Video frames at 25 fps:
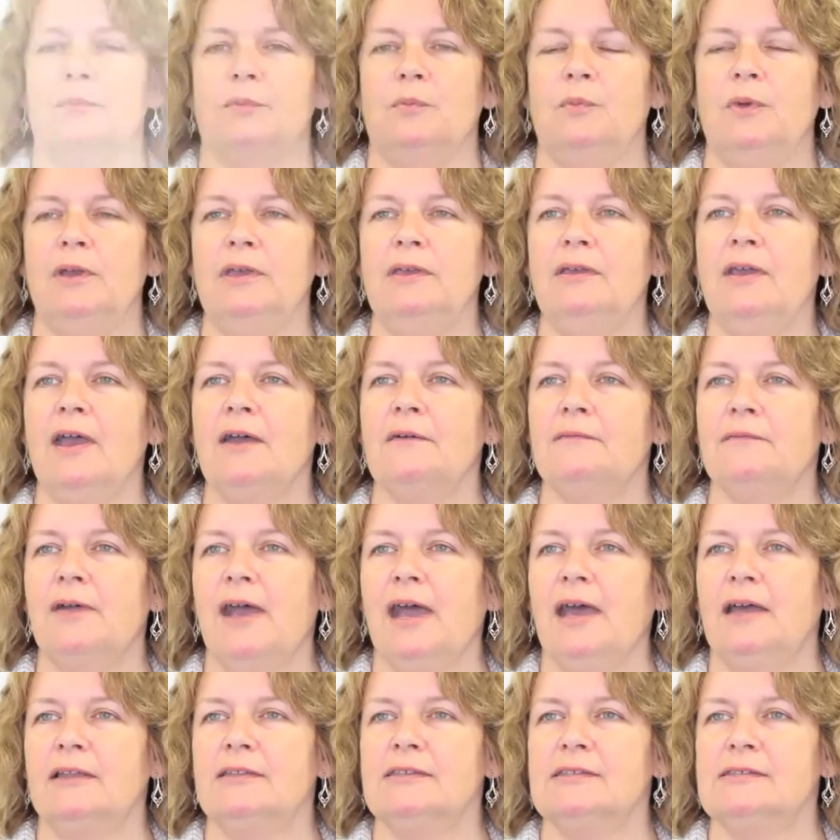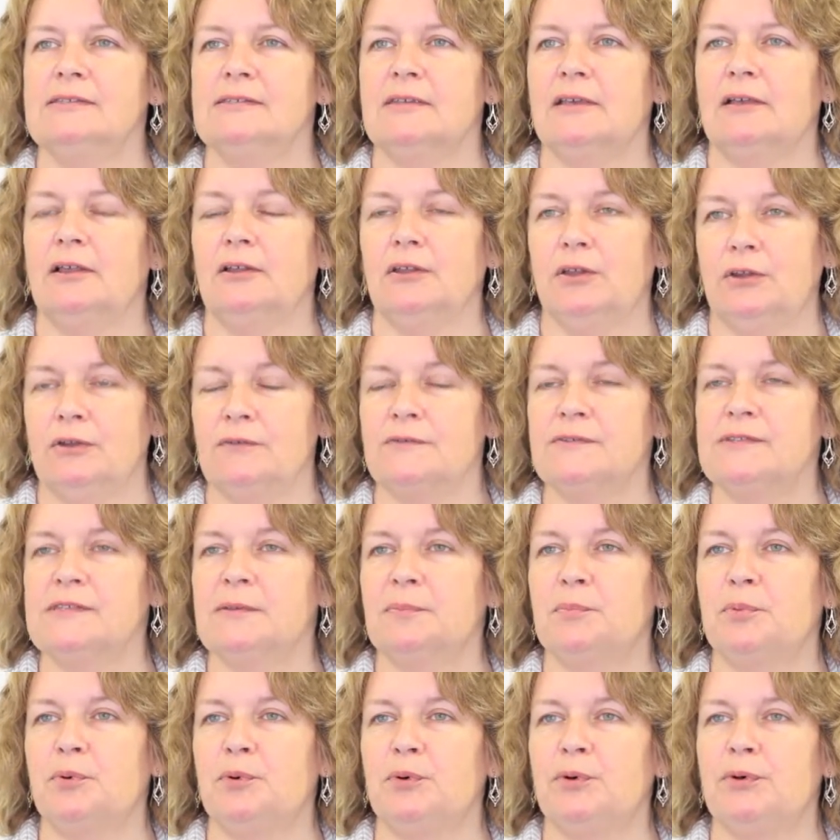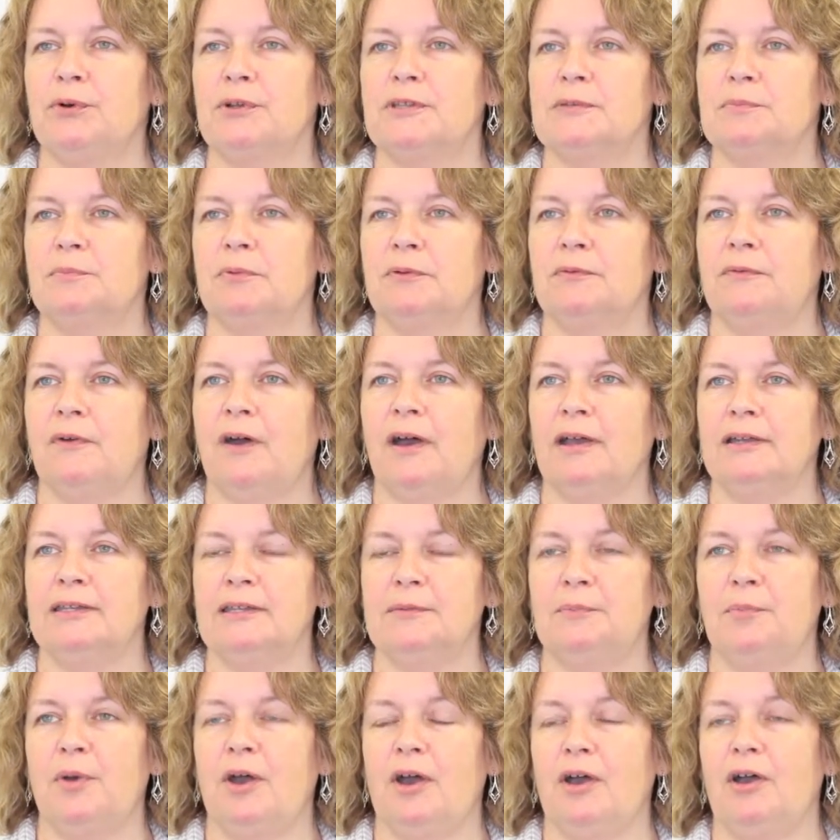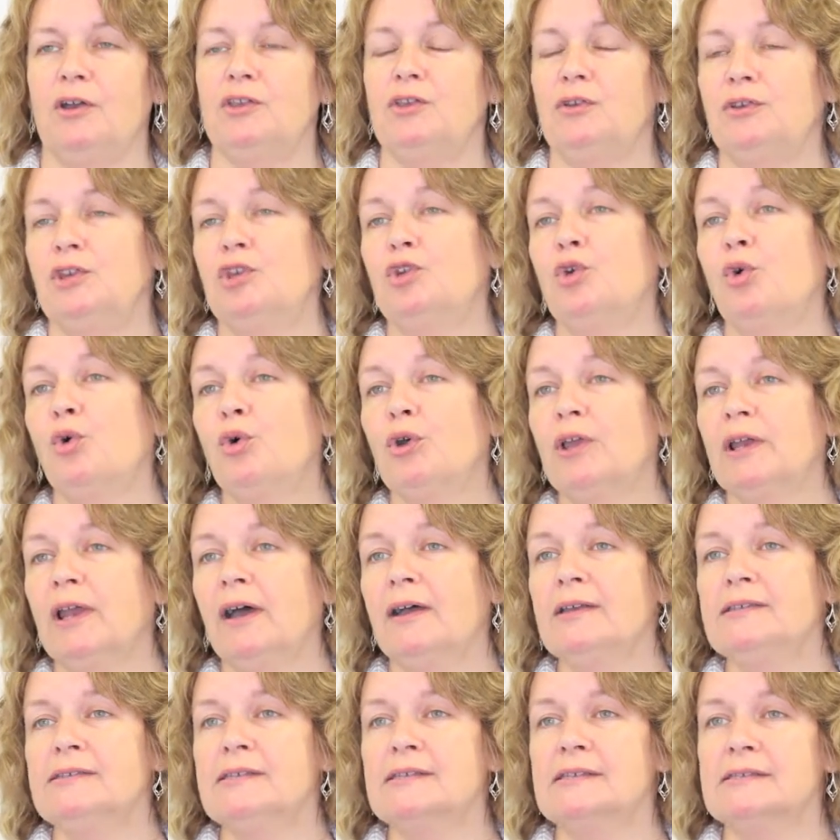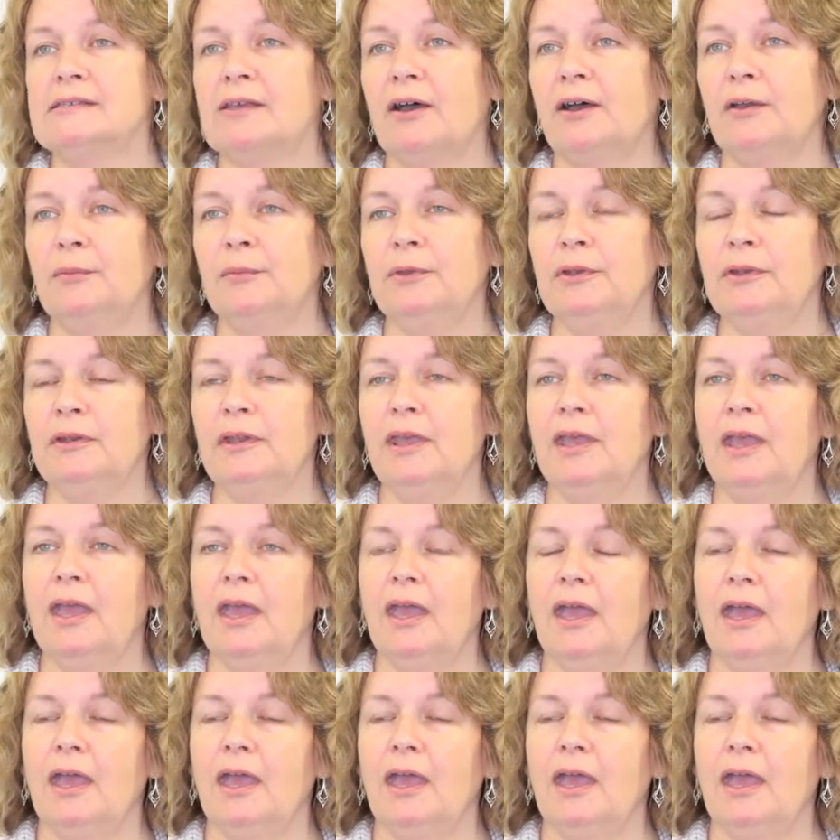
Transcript: We have had a lot of support provided by our union organiser, Simon.